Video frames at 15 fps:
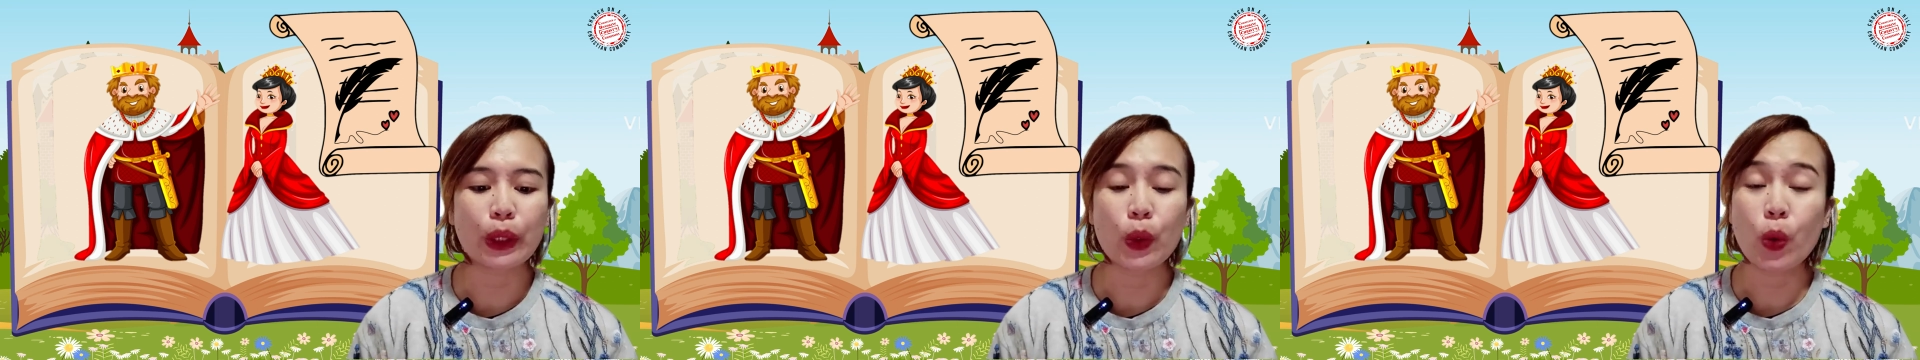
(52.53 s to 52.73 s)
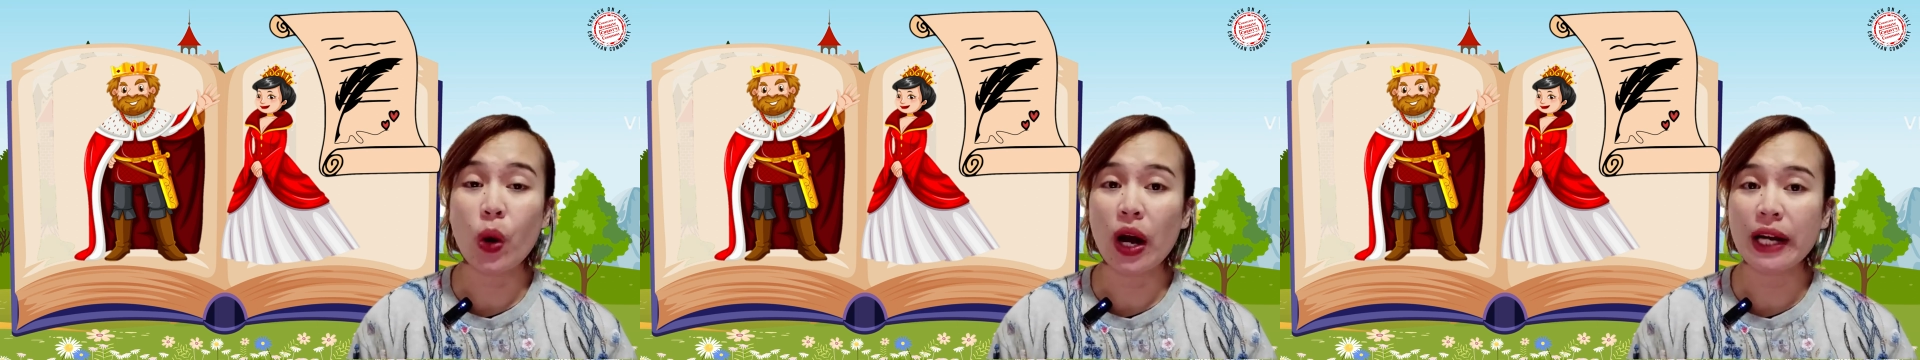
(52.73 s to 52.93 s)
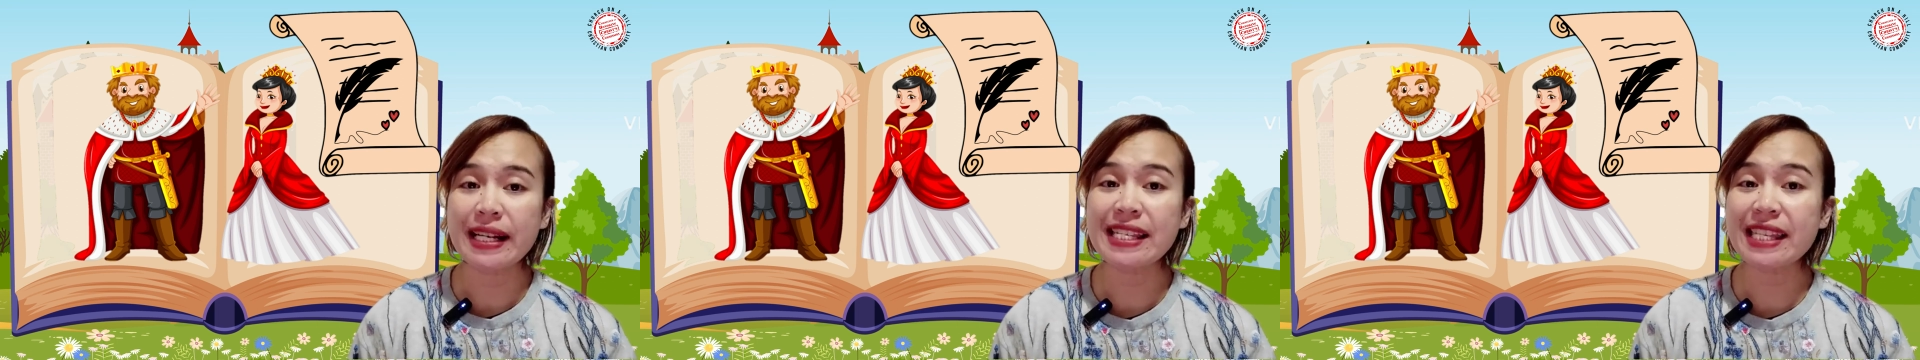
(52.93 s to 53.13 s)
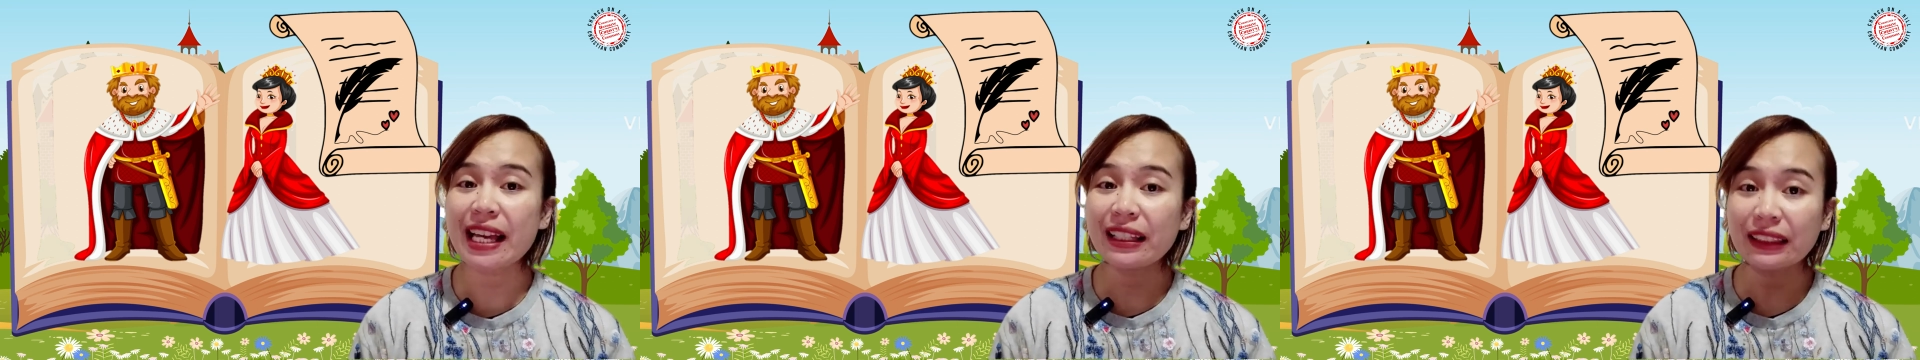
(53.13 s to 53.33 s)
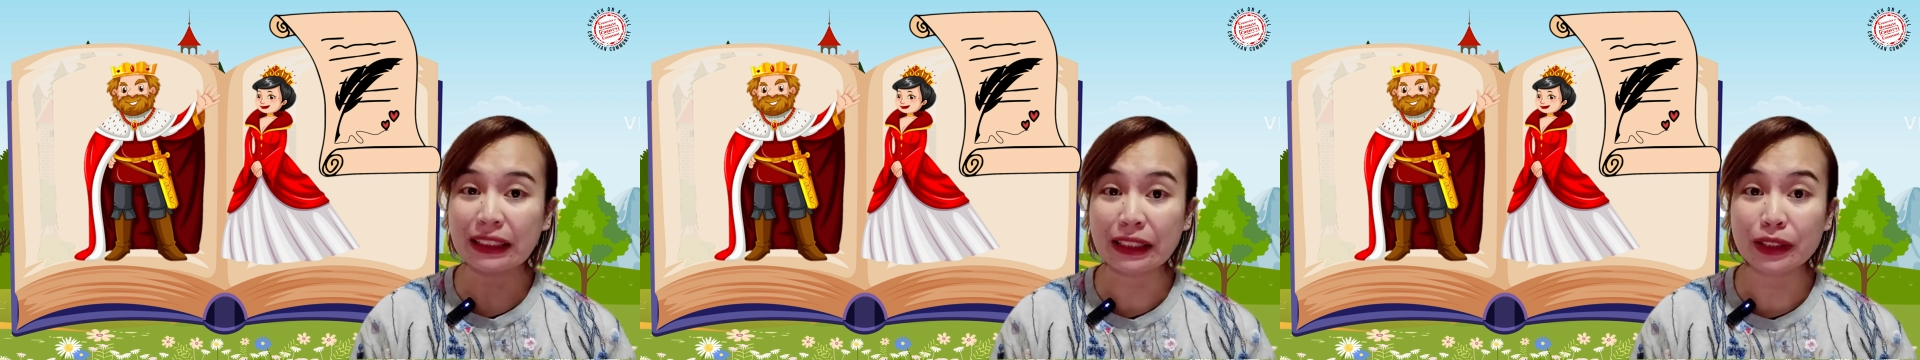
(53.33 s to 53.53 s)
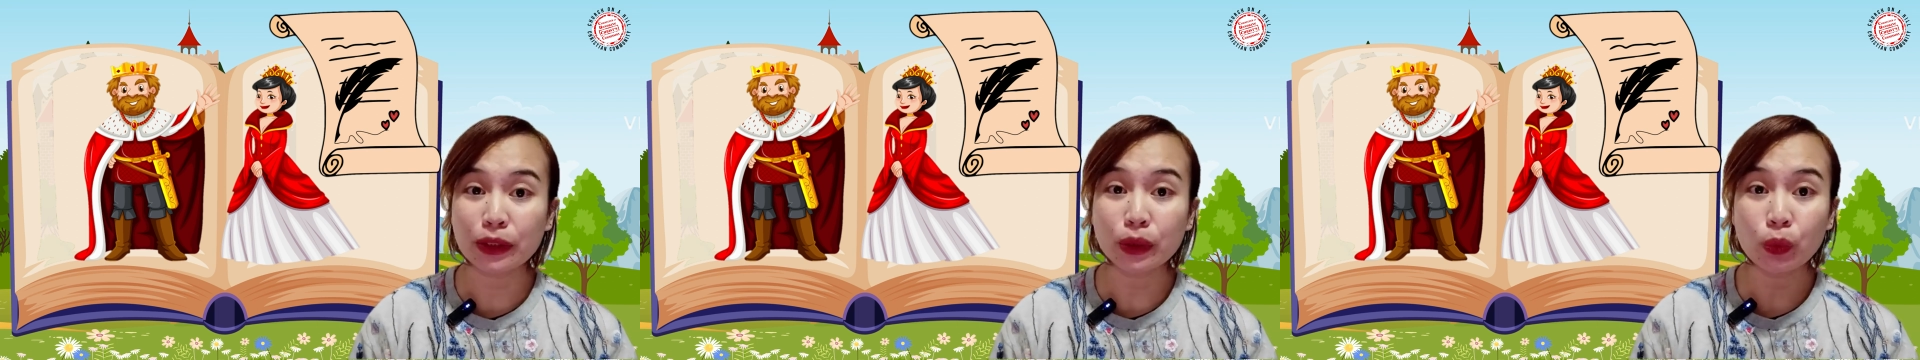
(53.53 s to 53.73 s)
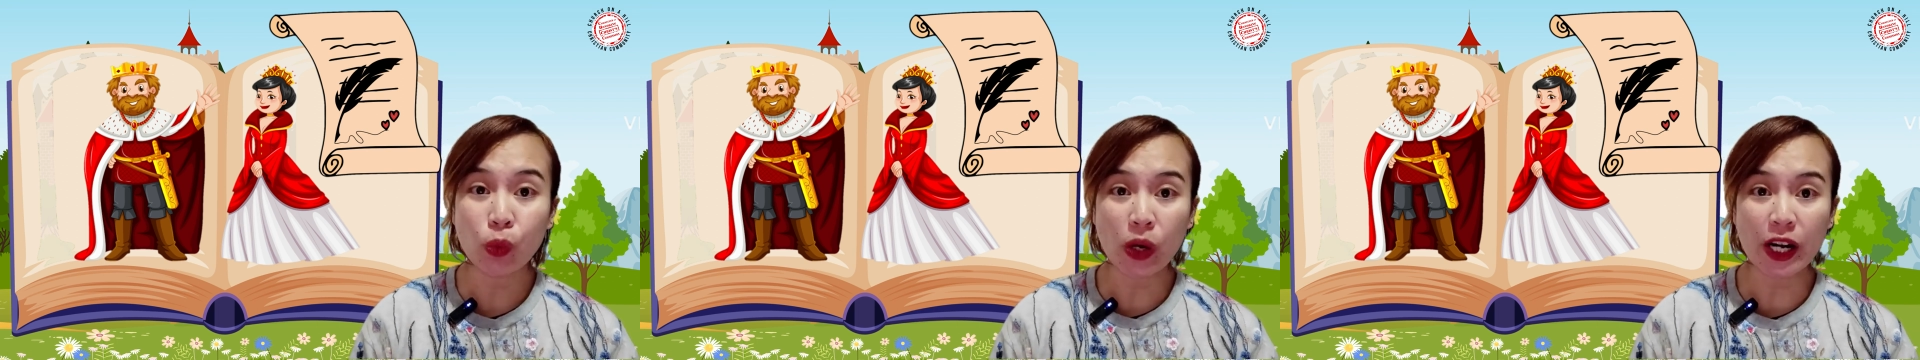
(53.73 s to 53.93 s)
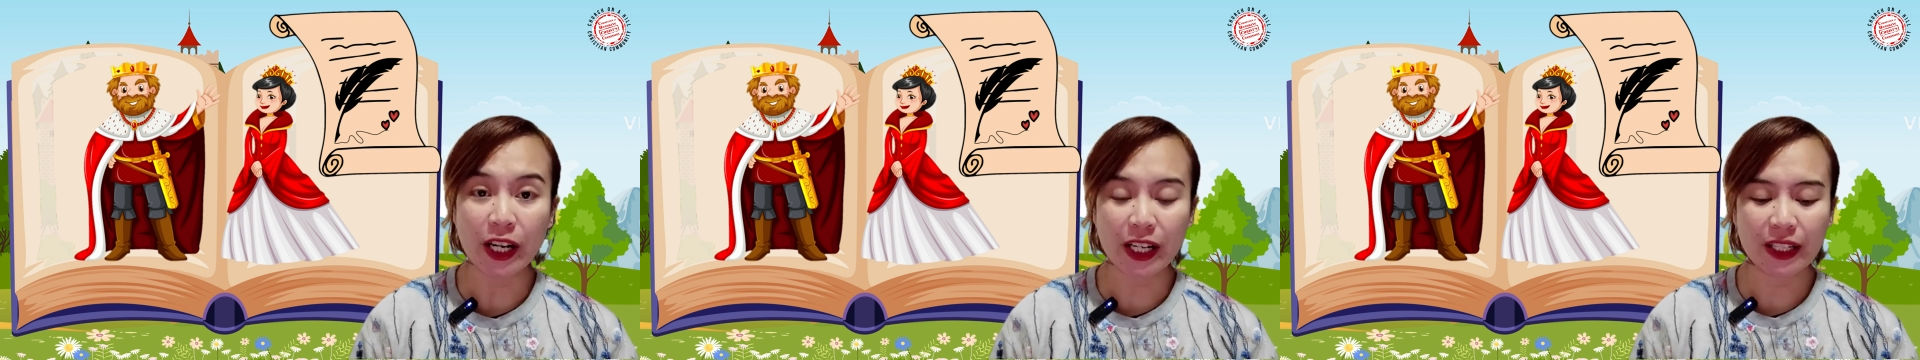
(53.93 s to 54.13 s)
requires a little
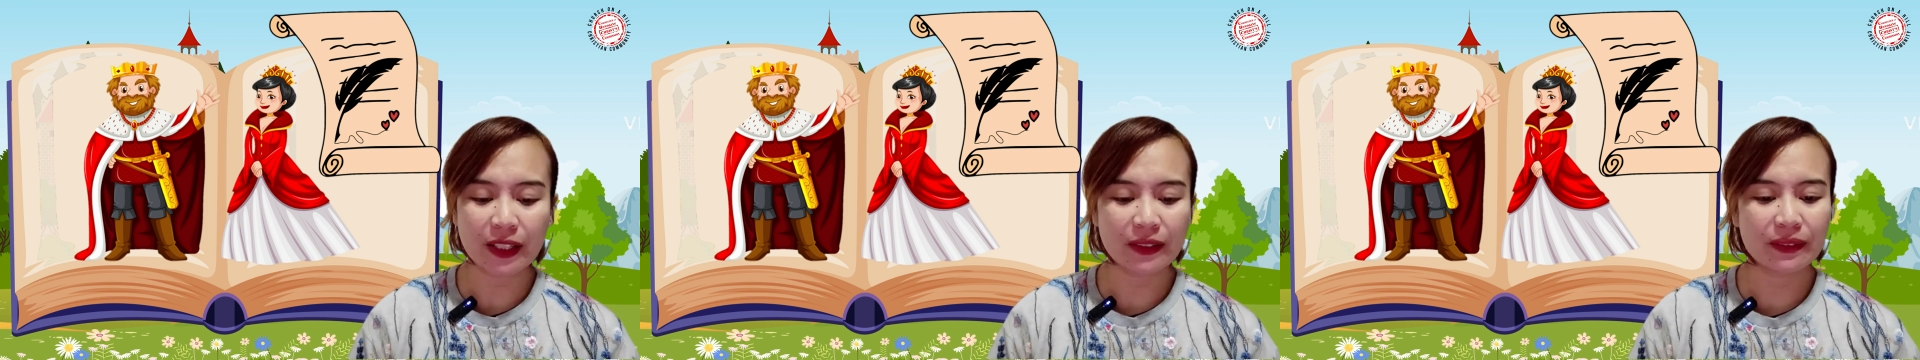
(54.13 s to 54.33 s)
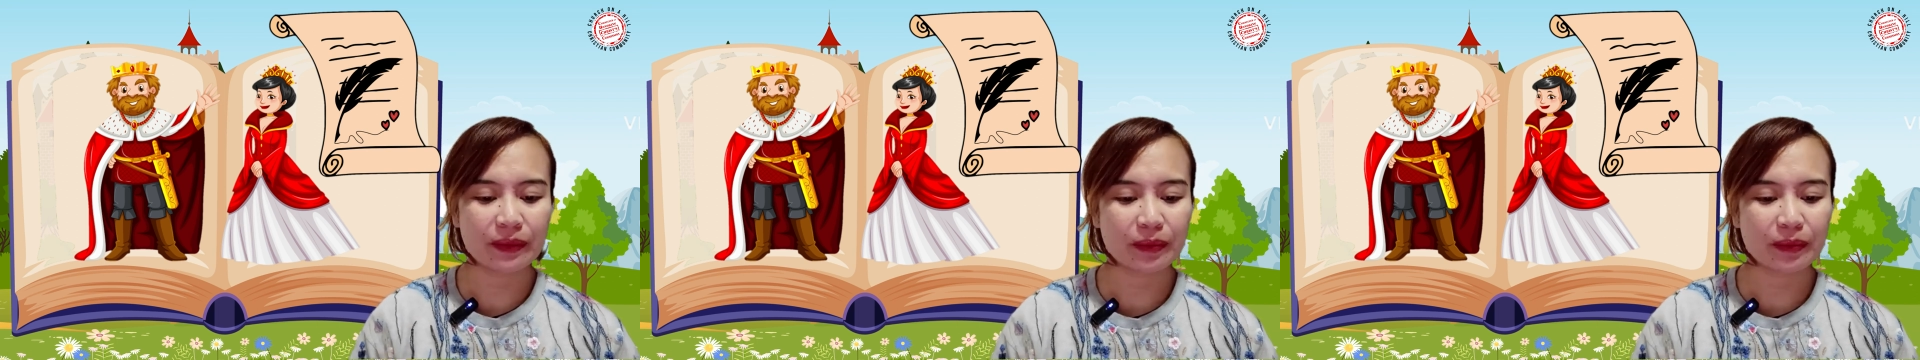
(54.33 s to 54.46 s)
work.